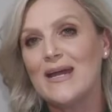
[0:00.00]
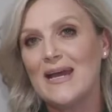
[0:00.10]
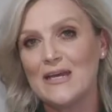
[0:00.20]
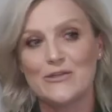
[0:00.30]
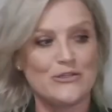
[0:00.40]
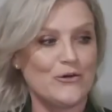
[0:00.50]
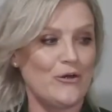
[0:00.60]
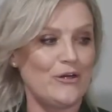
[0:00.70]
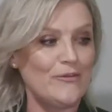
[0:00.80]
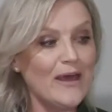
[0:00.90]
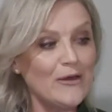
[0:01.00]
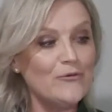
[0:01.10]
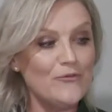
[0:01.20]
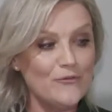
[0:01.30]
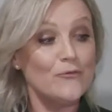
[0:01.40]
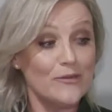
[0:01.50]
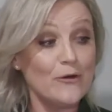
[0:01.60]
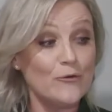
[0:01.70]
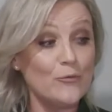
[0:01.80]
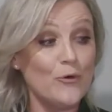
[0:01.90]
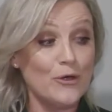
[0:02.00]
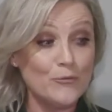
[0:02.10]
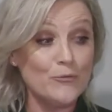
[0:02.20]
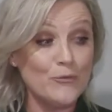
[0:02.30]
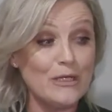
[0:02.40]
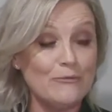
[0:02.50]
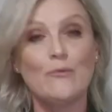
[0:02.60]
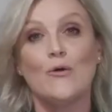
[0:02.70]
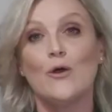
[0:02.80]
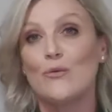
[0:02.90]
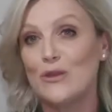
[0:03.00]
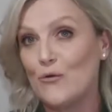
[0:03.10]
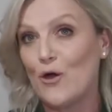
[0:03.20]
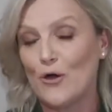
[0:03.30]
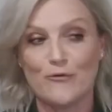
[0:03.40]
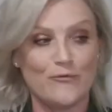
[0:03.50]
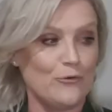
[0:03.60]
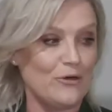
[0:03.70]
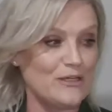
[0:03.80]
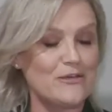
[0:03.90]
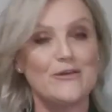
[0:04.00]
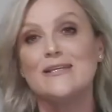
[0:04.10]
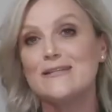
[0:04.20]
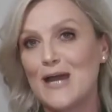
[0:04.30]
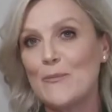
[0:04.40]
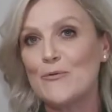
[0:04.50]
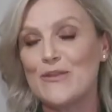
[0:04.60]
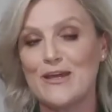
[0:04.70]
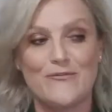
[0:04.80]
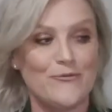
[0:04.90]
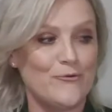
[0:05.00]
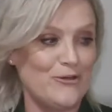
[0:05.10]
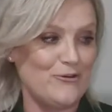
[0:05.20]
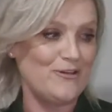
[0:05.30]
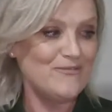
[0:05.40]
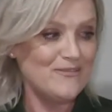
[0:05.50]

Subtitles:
undertone, and that could work really, really well with your oak flooring. So there's a couple there for you.